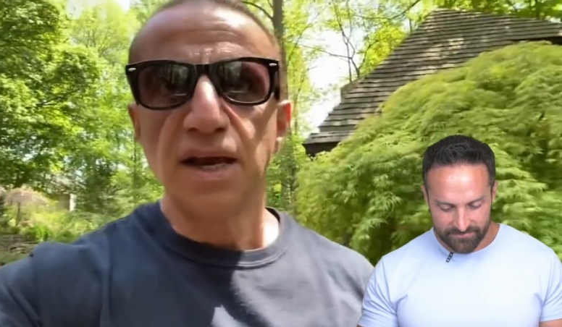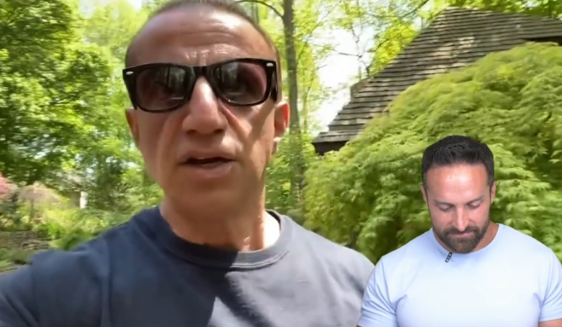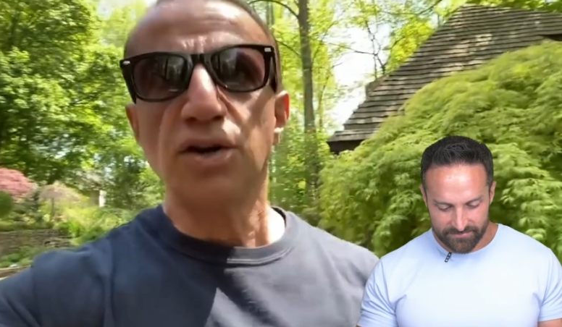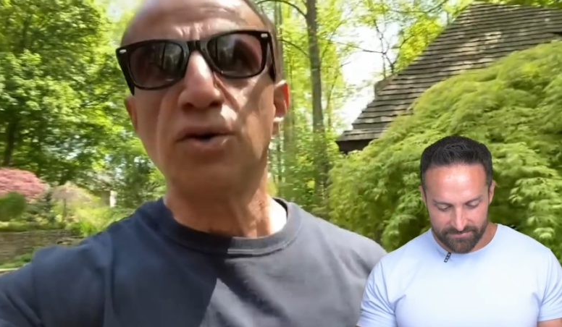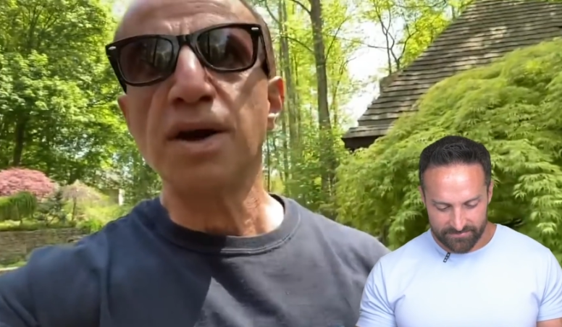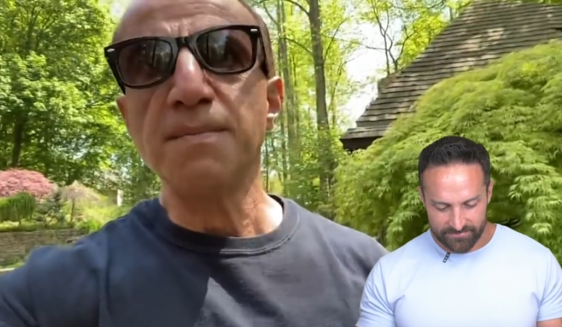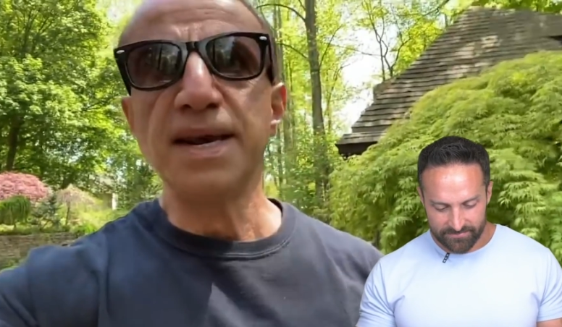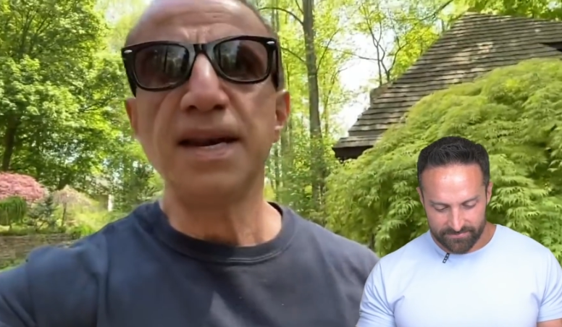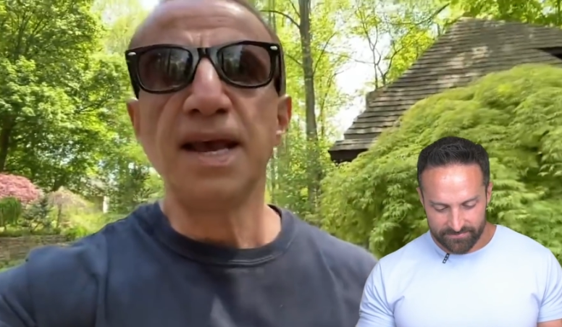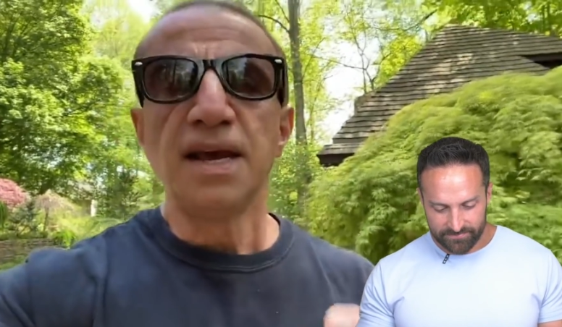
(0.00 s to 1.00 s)
Speaker 1: You know what I
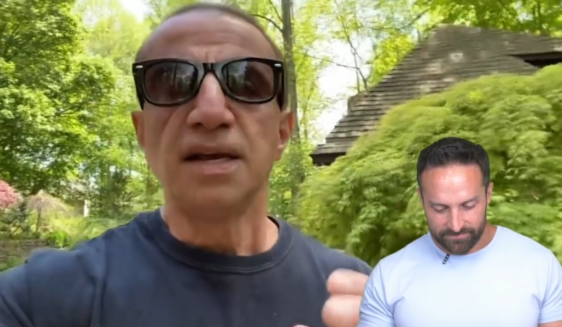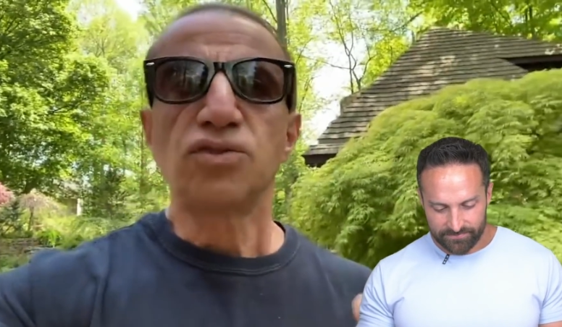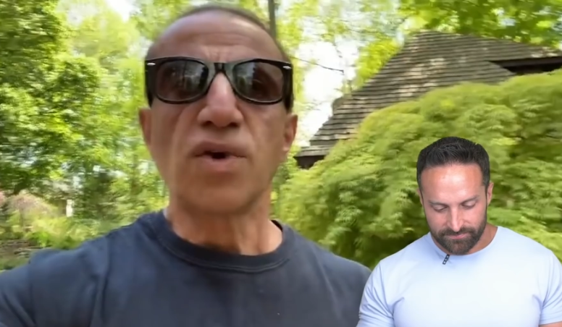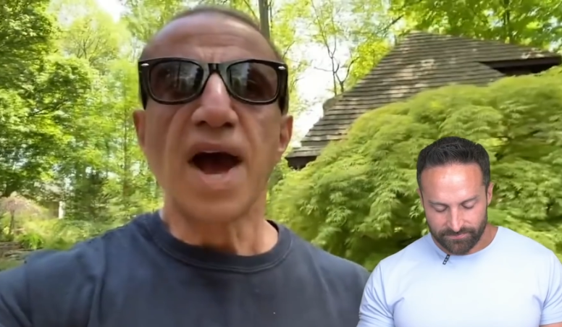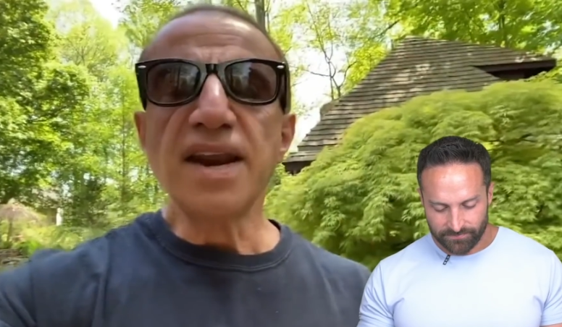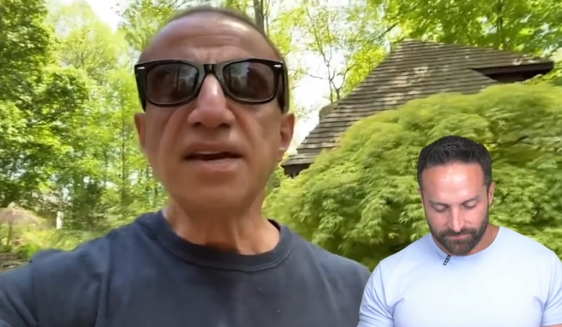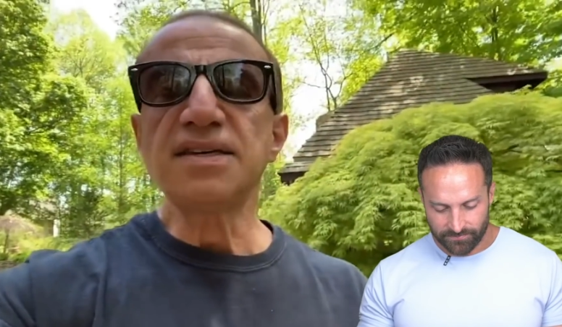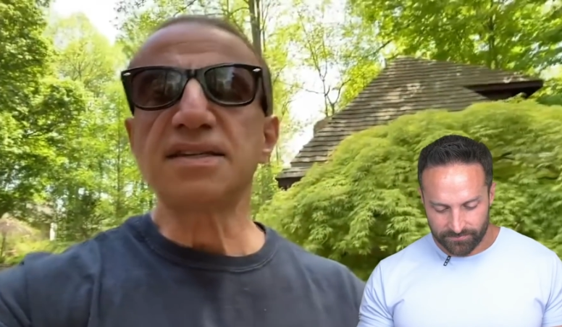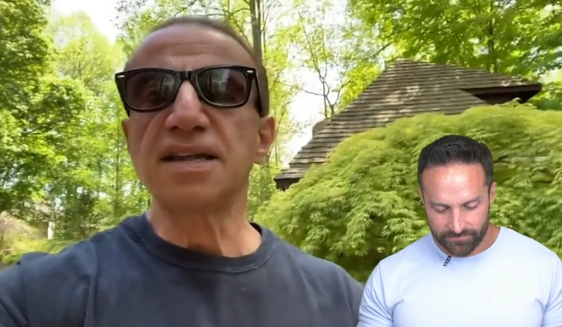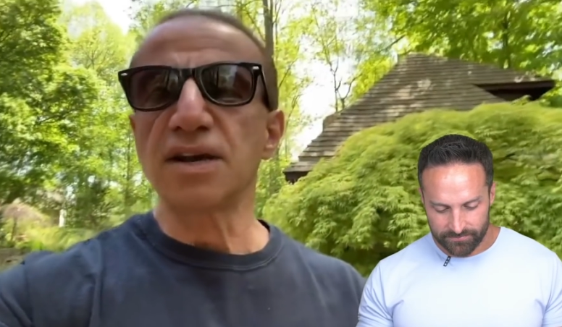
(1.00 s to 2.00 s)
mean? Try to
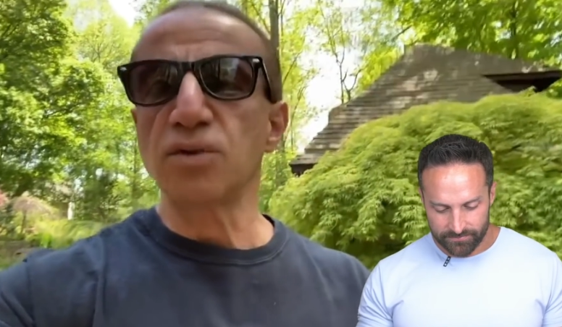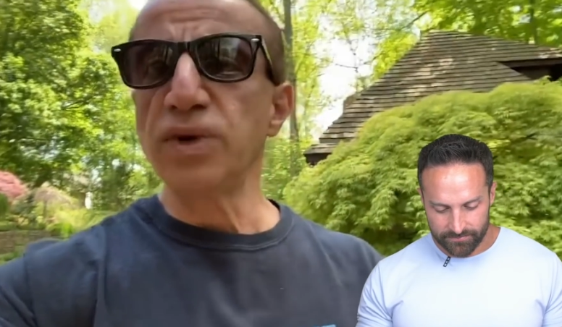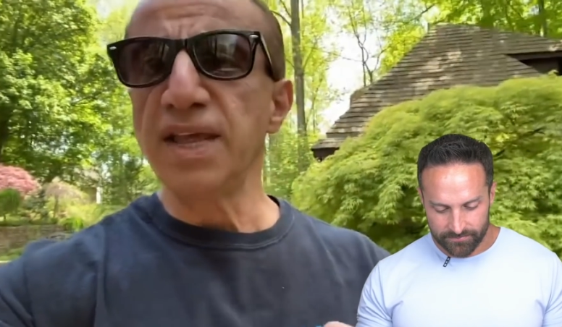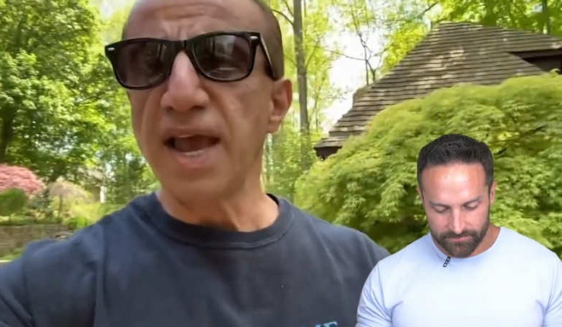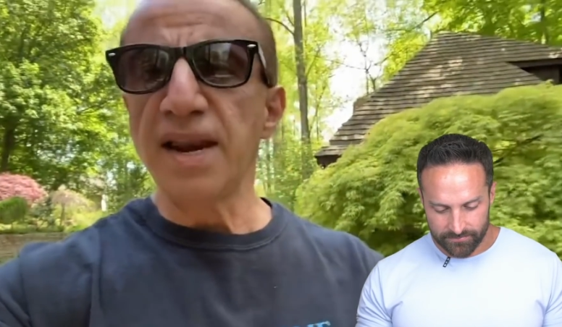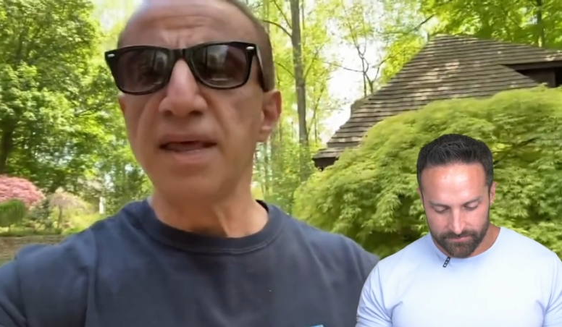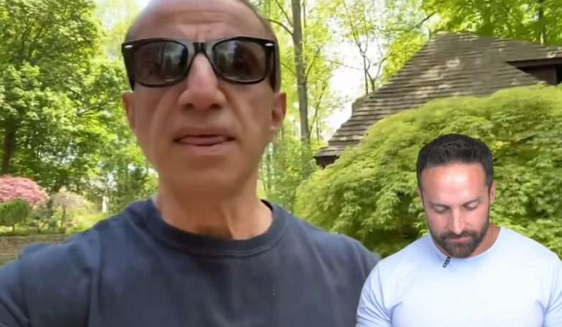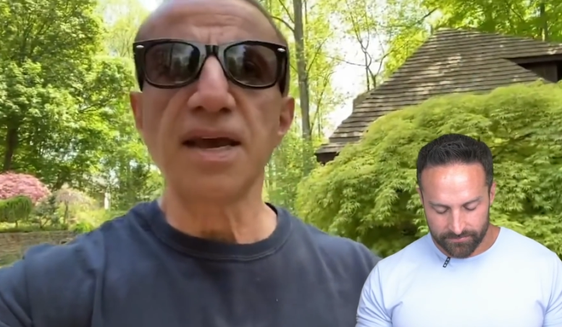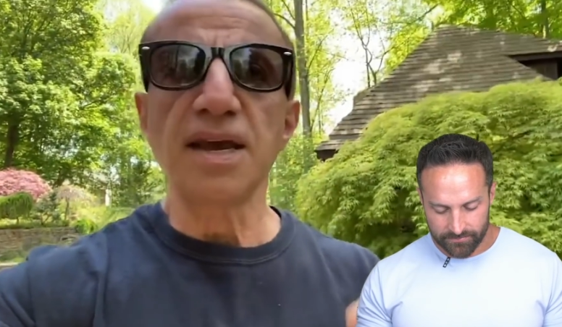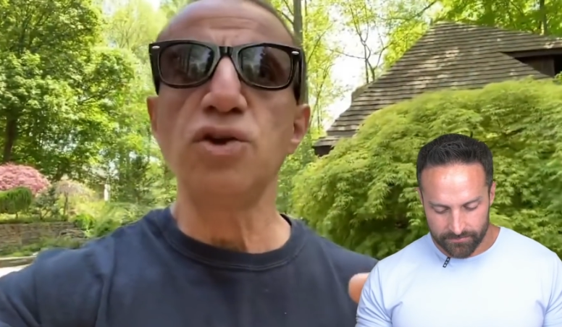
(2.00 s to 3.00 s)
stick with
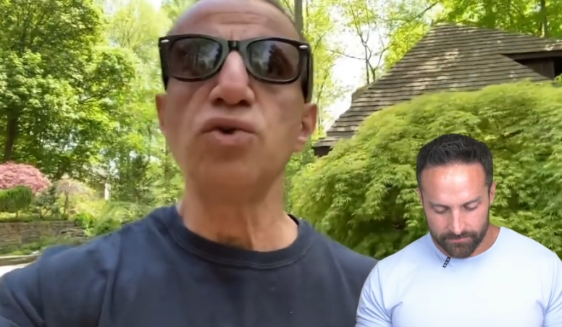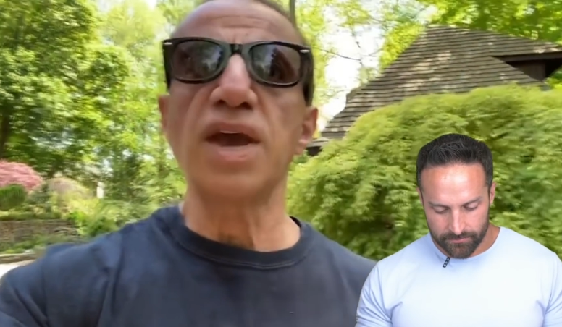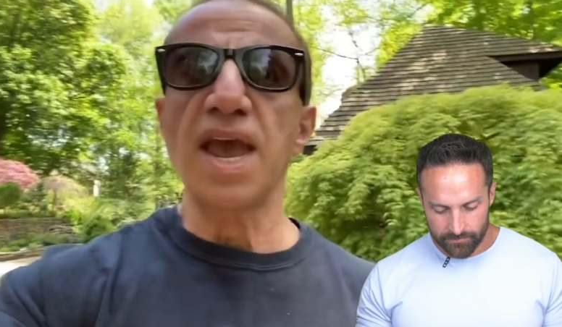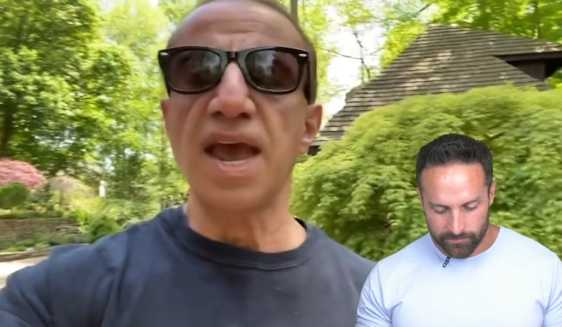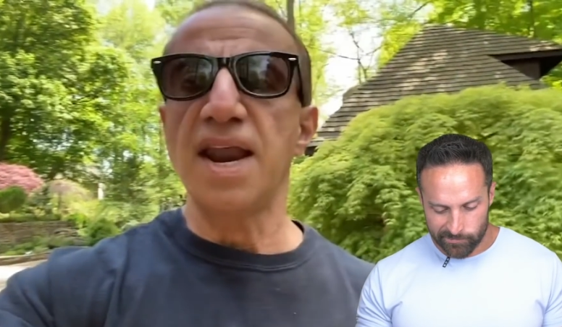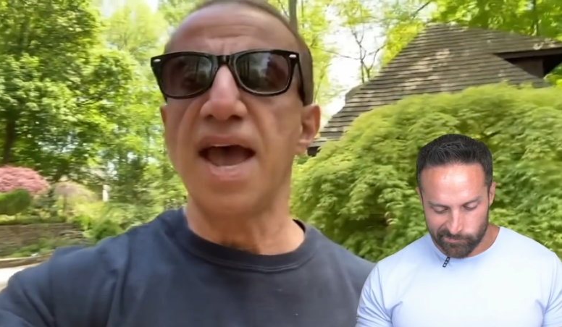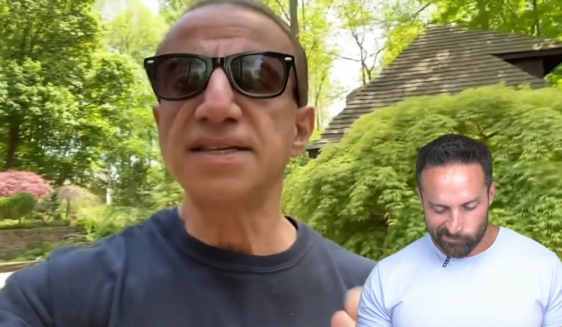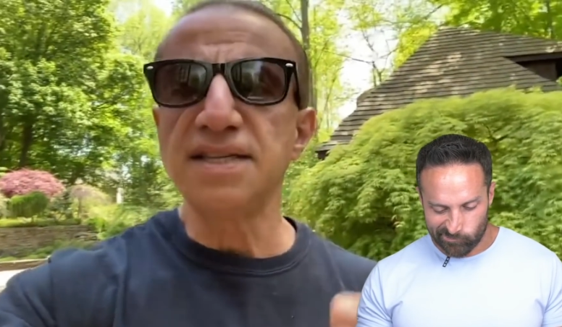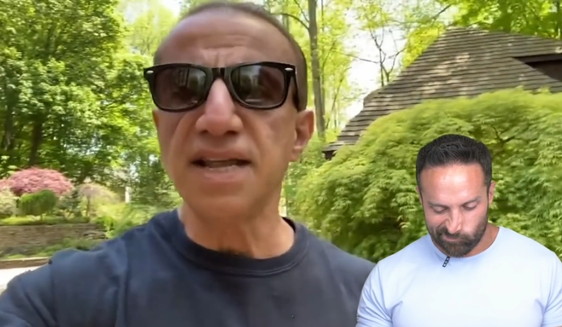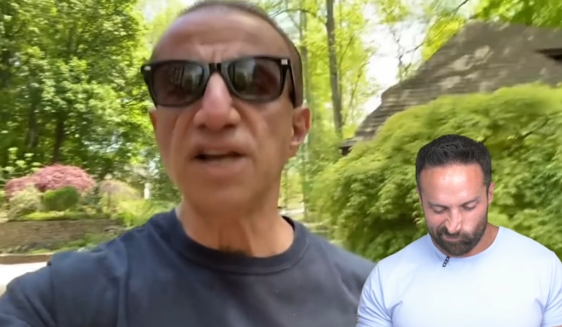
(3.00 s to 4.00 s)
anything you can
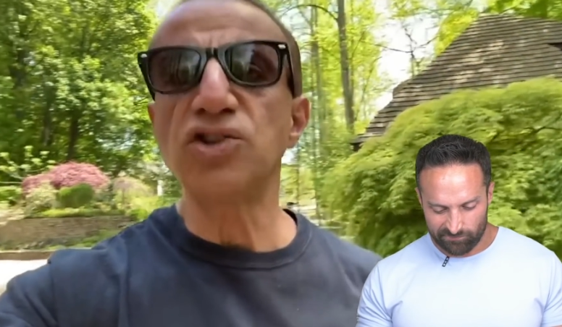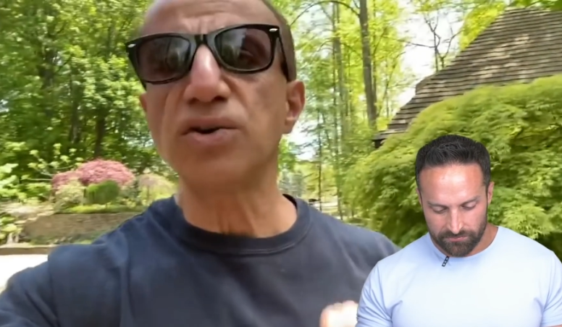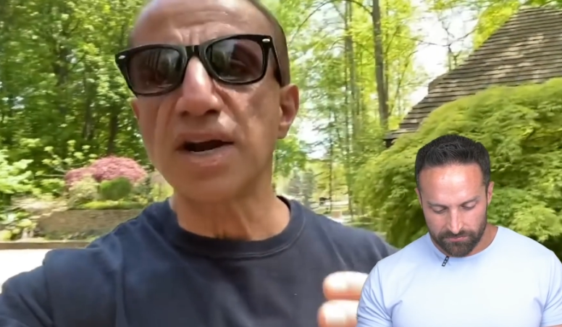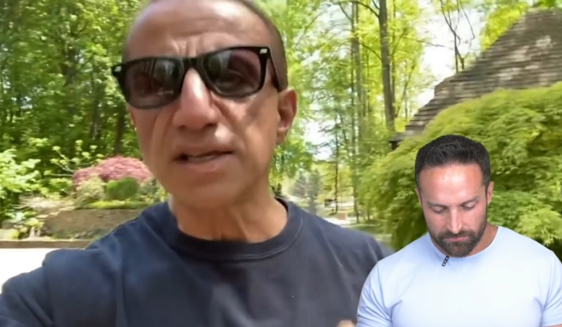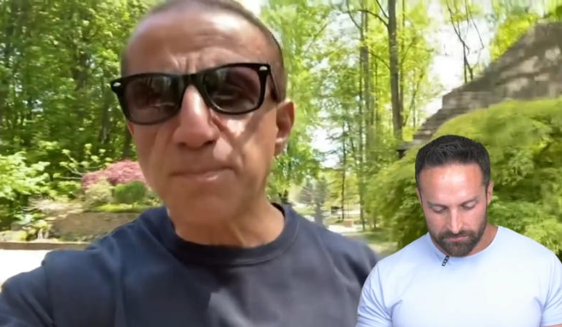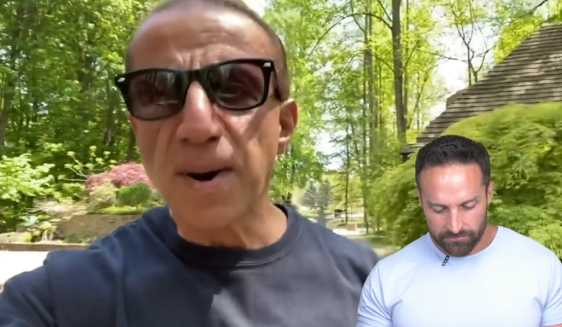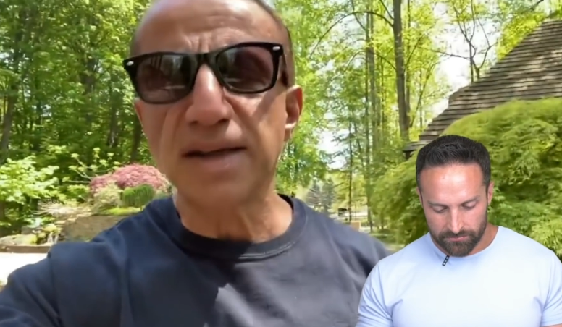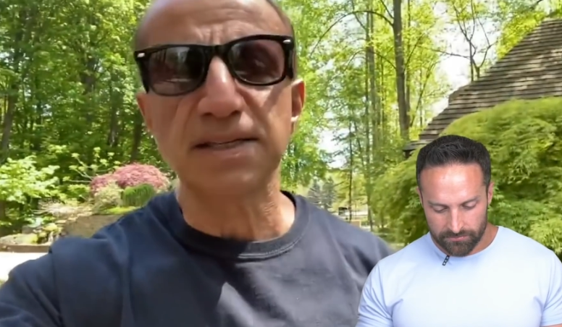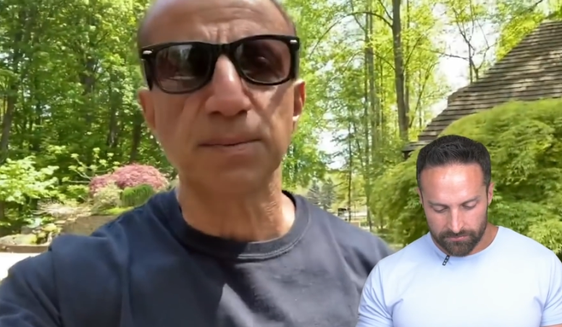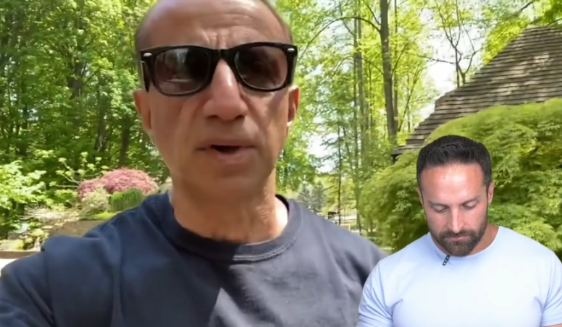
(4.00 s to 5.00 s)
as nature as
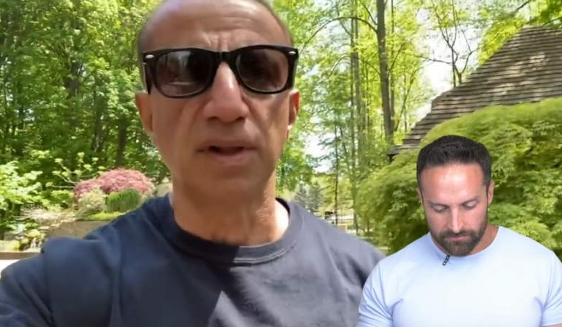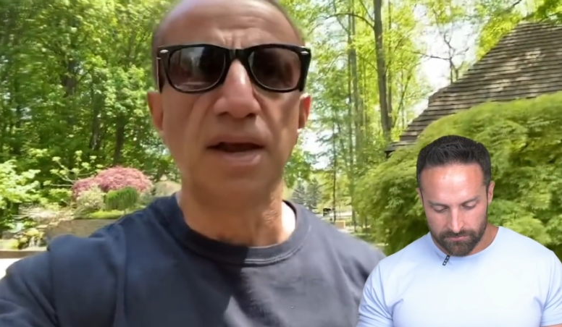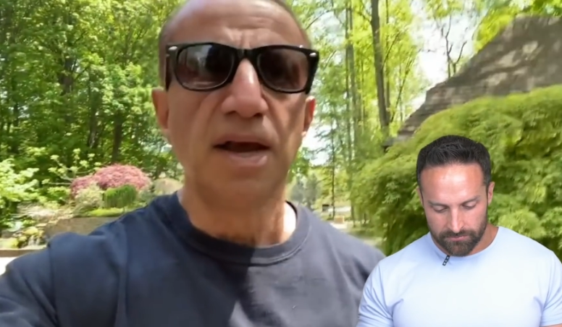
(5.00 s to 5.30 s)
possible